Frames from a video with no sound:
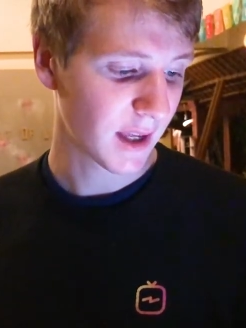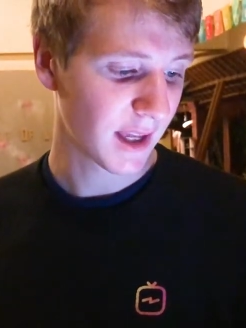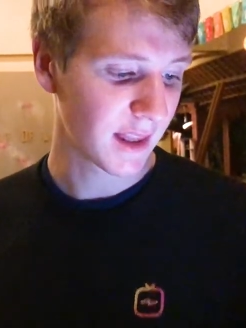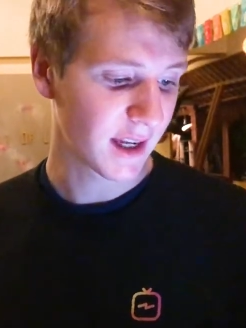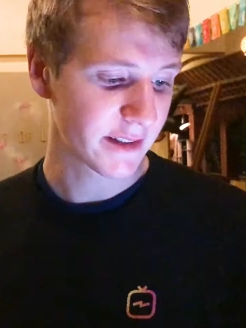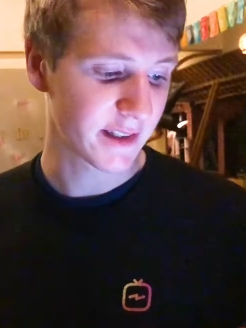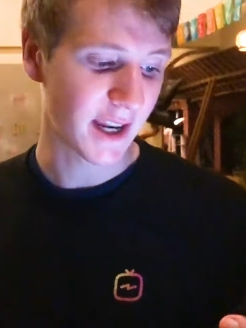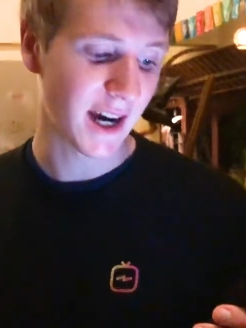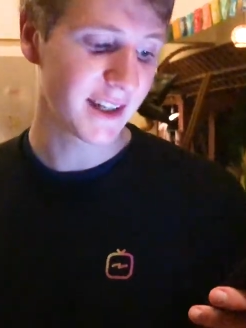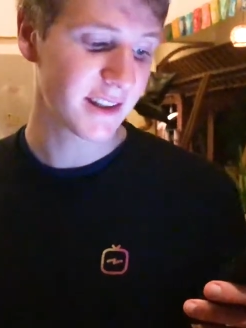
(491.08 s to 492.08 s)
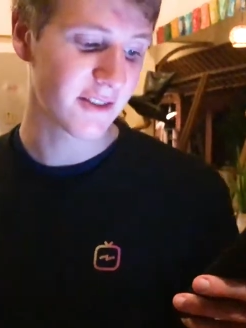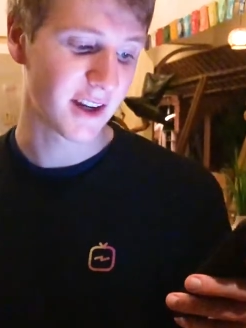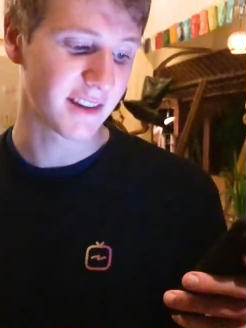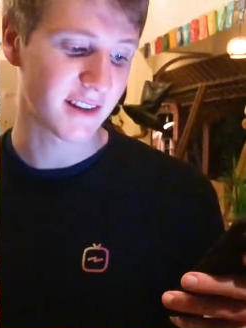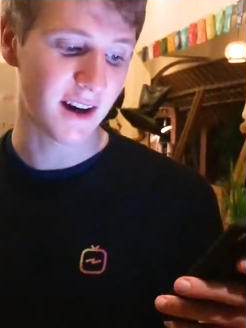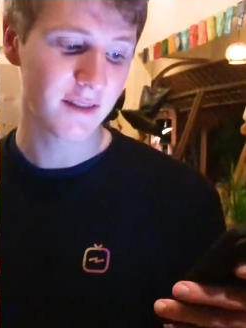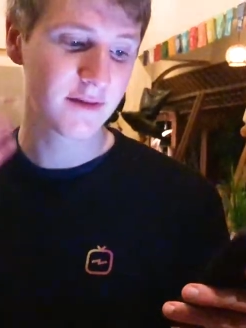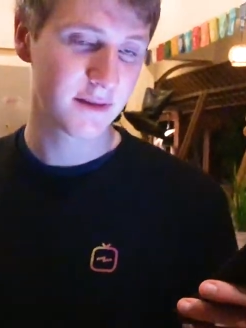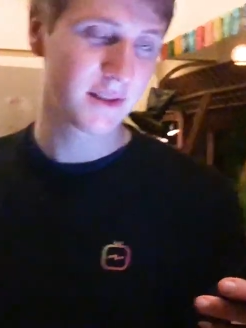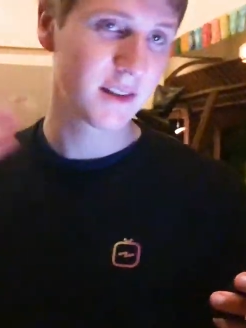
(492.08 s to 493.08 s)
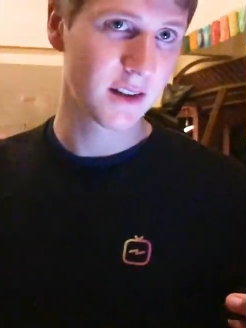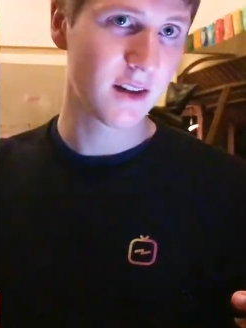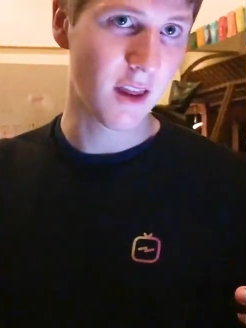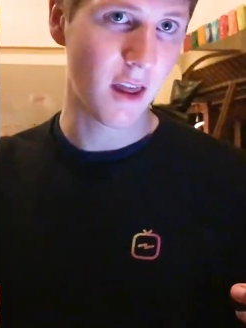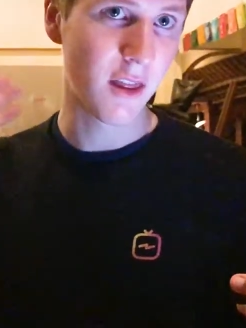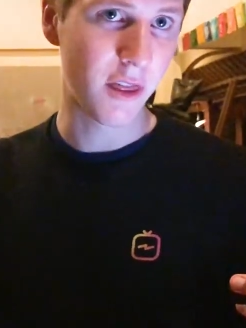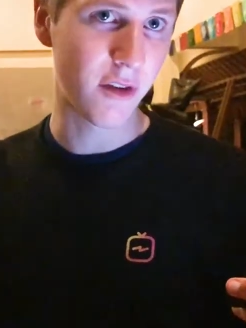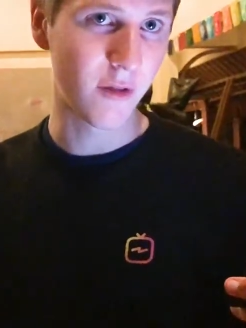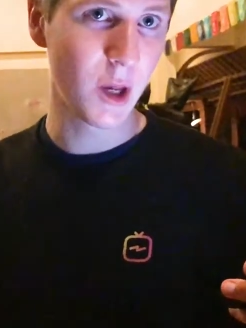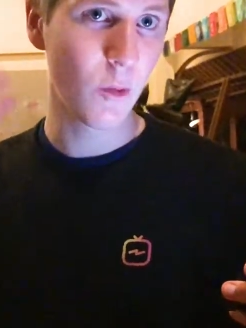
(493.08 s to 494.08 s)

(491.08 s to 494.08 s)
And then I said, hi Teresa, three